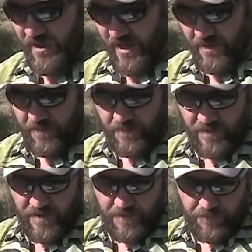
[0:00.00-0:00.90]
The
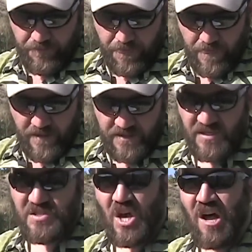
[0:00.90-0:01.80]

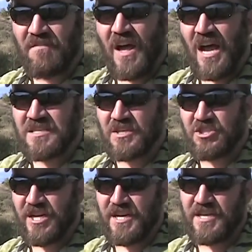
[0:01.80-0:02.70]
dissolved
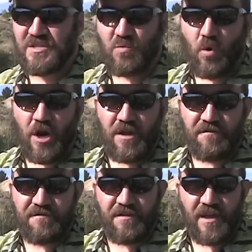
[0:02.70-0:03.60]
oxygen is one
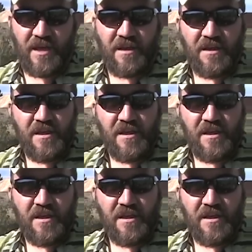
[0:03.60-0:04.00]
of the